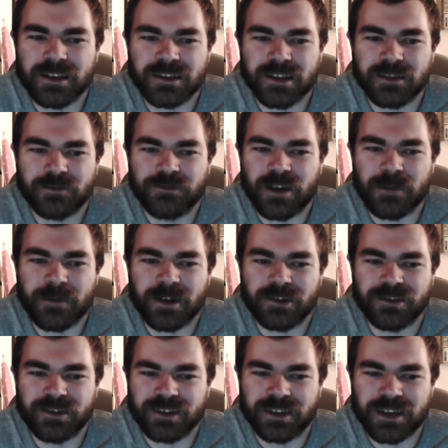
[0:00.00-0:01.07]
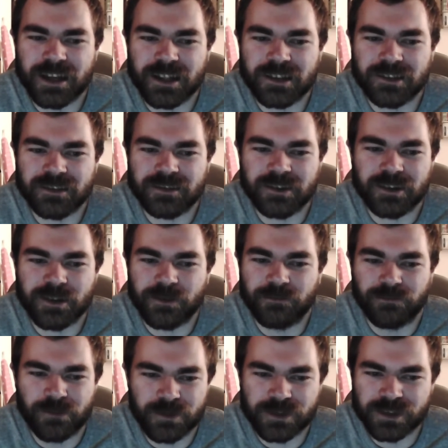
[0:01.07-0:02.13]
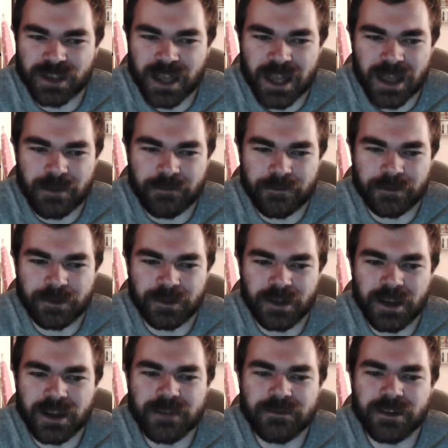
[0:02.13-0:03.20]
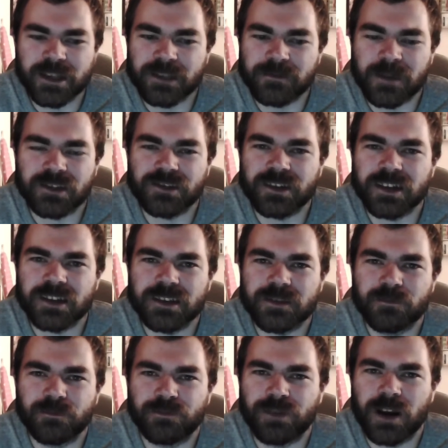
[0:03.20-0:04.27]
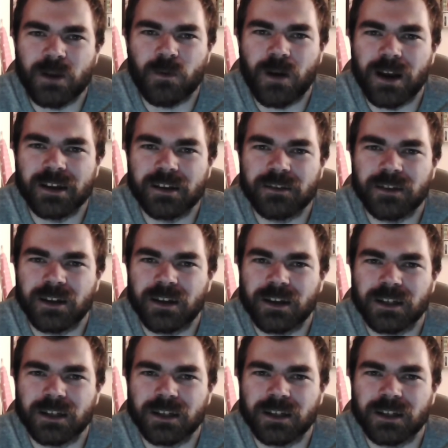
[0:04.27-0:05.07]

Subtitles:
He's had great matches against, Rusev, and even his match against Bray Wyatt